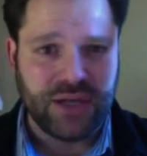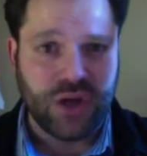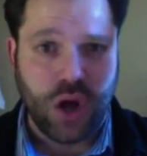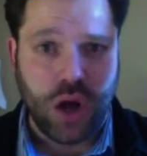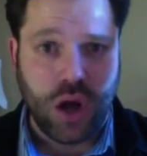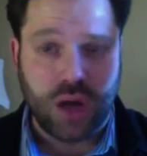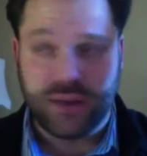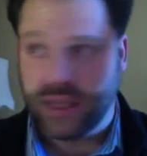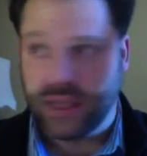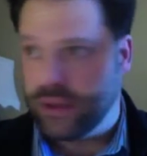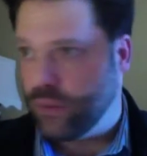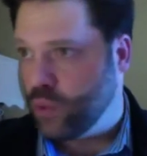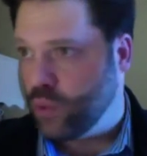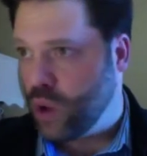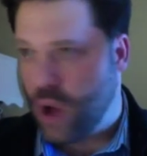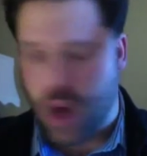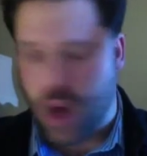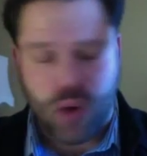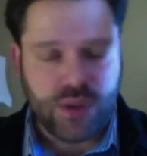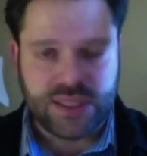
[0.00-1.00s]
dog that
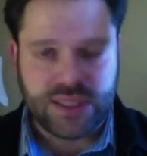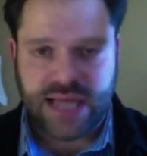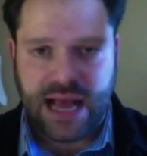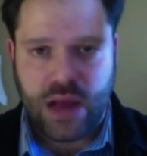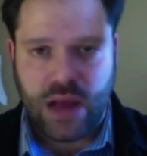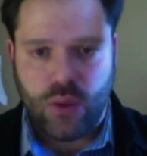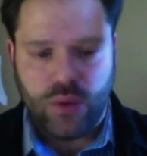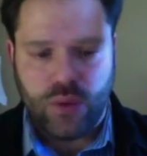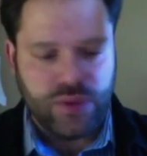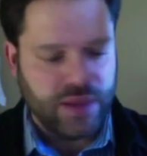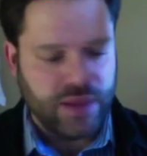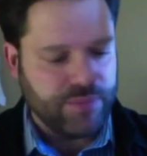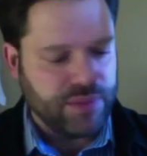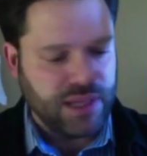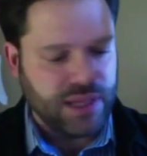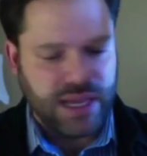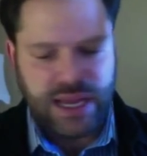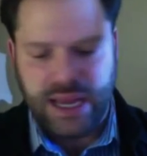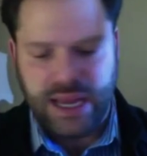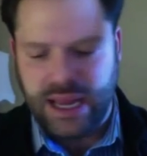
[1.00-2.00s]
will always howl when they
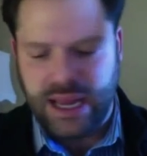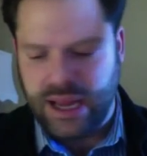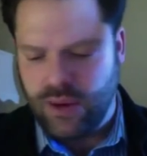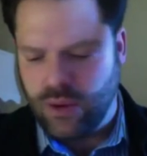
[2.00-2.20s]
play,